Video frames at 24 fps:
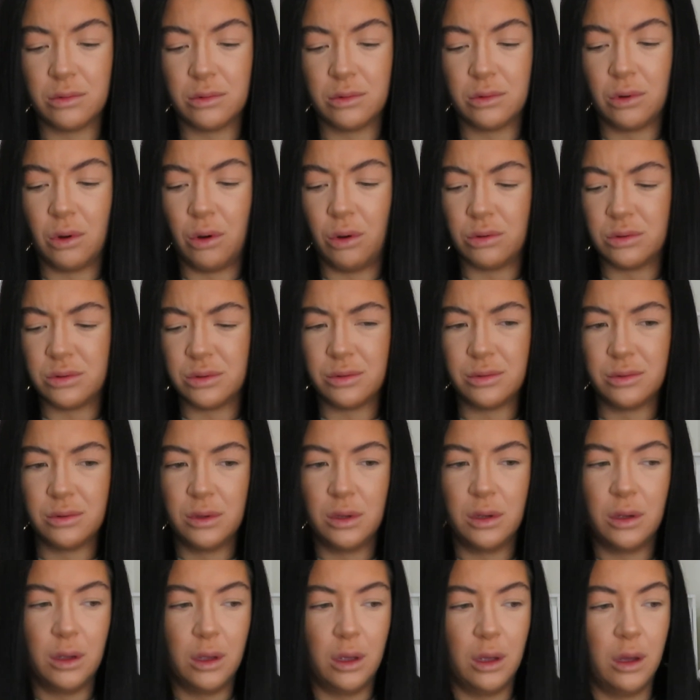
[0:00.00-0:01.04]
God,
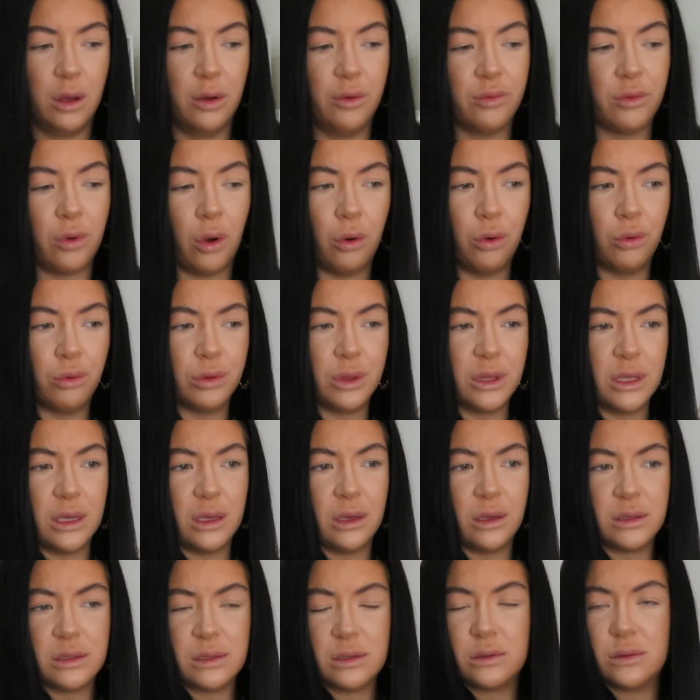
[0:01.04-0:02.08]
I've got all
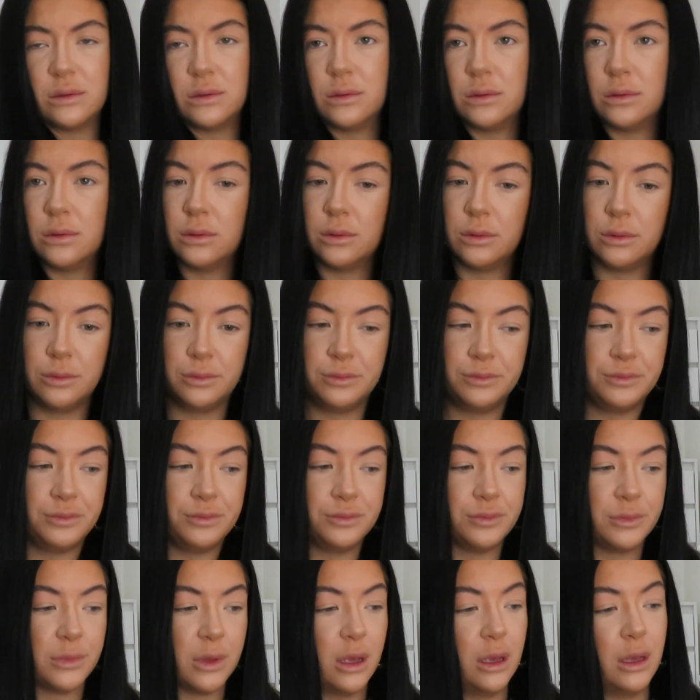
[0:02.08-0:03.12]
this.
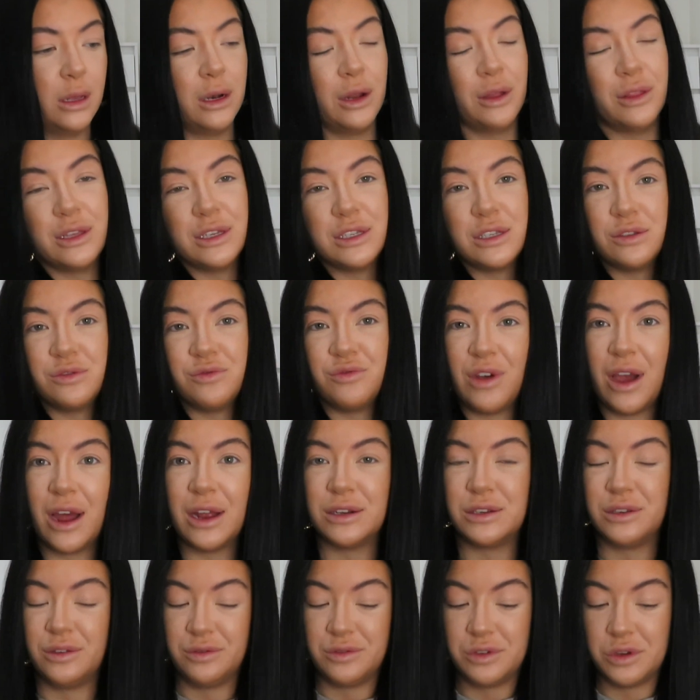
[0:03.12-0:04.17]
Now this is
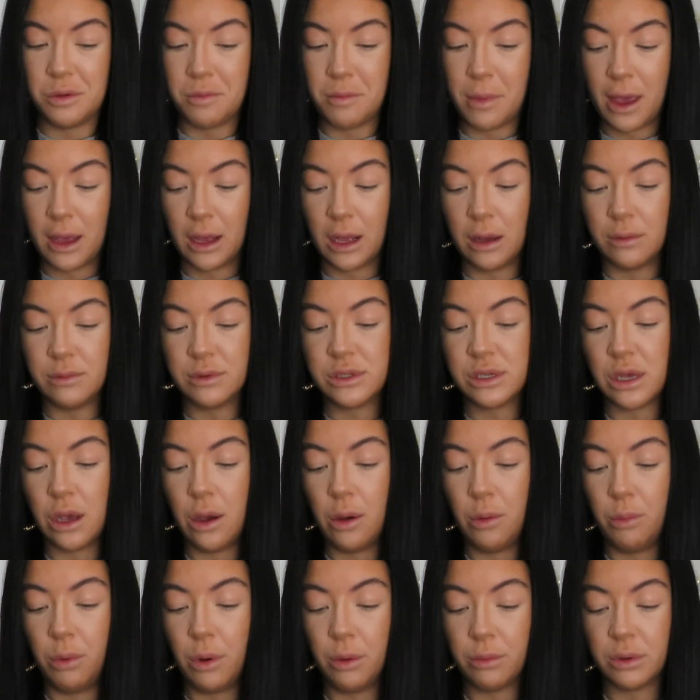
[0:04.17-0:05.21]
reality of doing makeup.
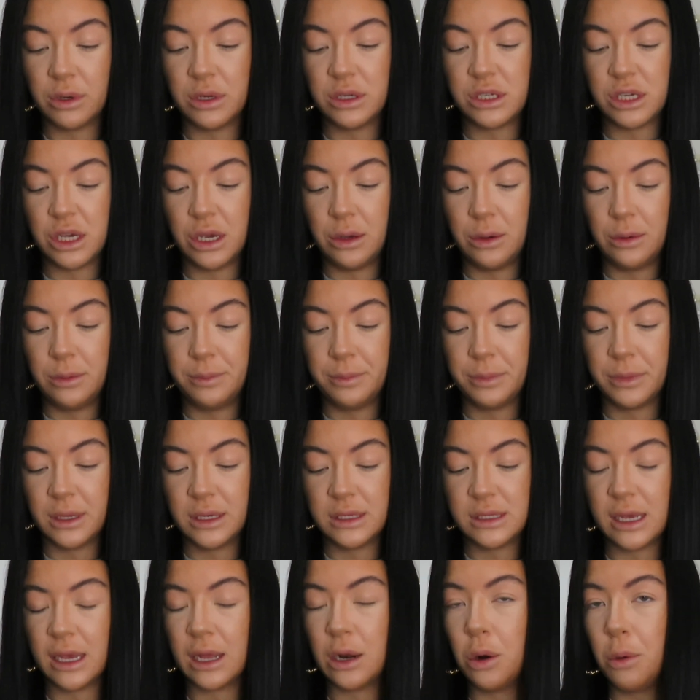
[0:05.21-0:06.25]
So what I'm going to do
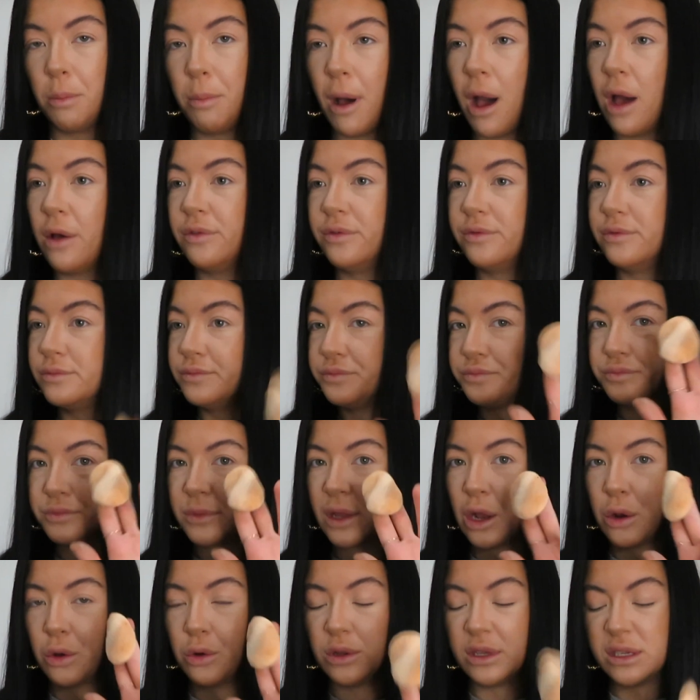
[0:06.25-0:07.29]
is take a little puff.
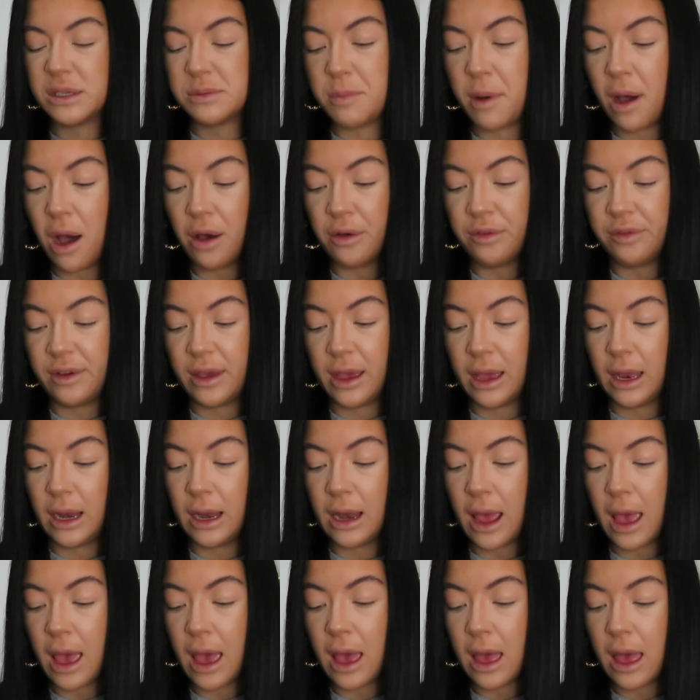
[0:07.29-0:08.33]
And I've got this puff
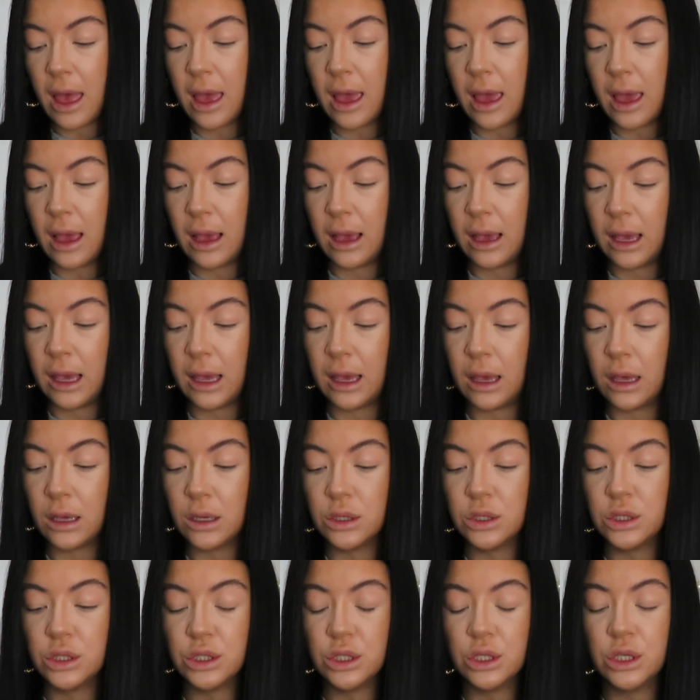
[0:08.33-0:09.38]
in a
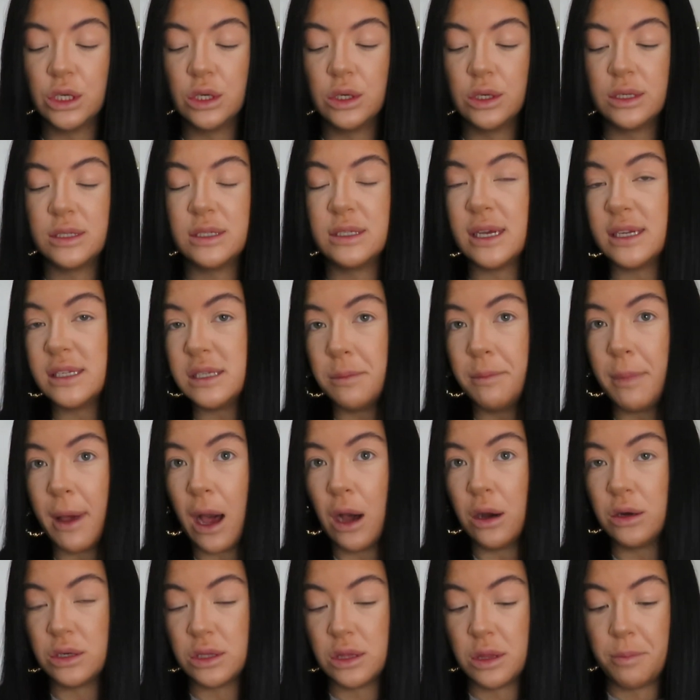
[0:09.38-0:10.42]
setting
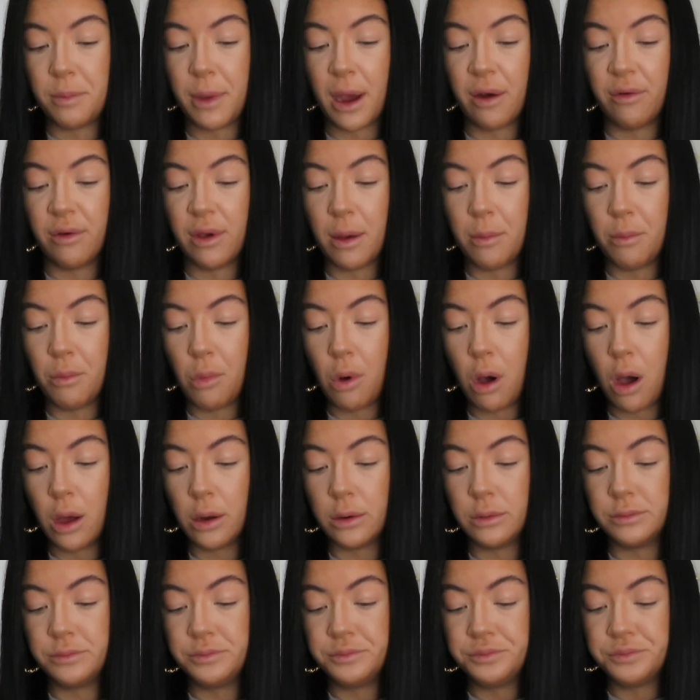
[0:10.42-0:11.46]
powder, the Barry M
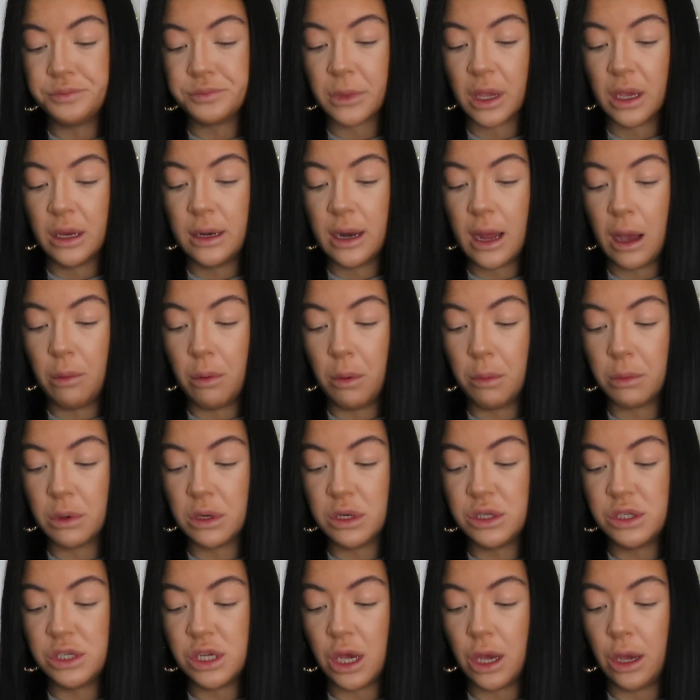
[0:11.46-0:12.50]
one. Now what I'm
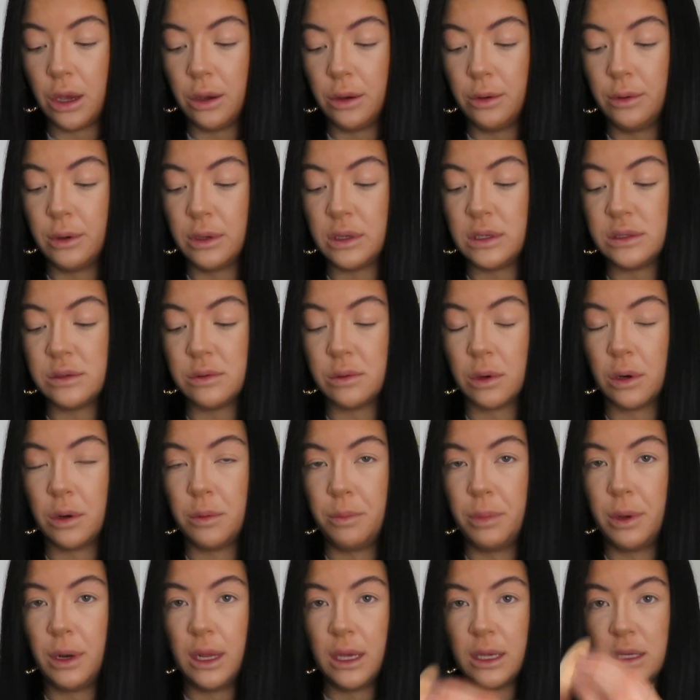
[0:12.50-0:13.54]
going to do is I'm going to
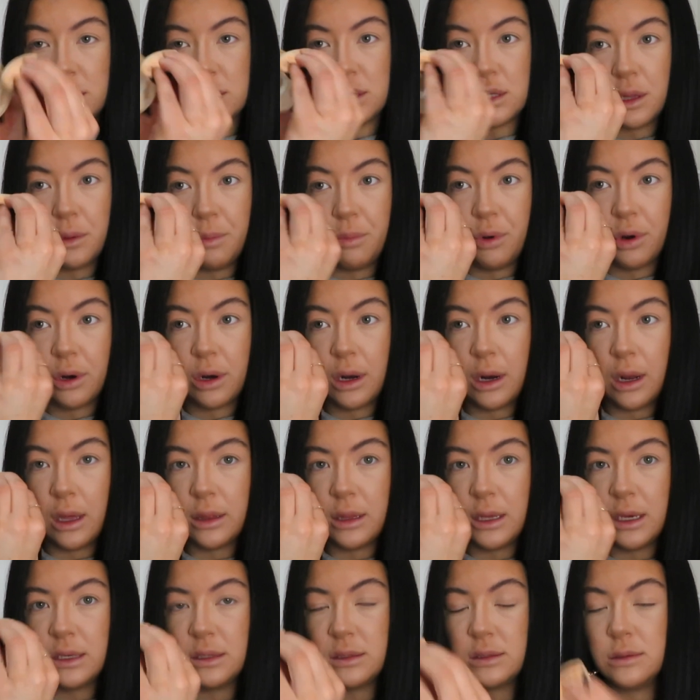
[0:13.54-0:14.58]
put it into the product like
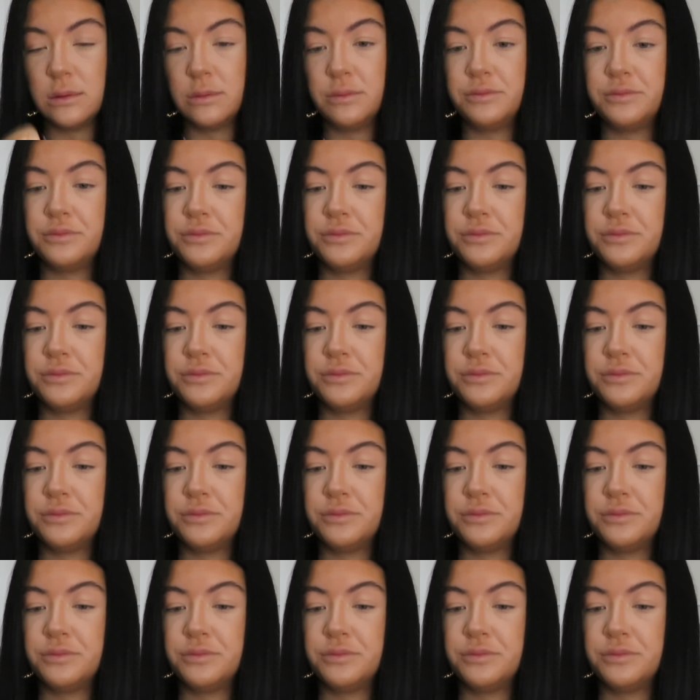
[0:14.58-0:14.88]
this.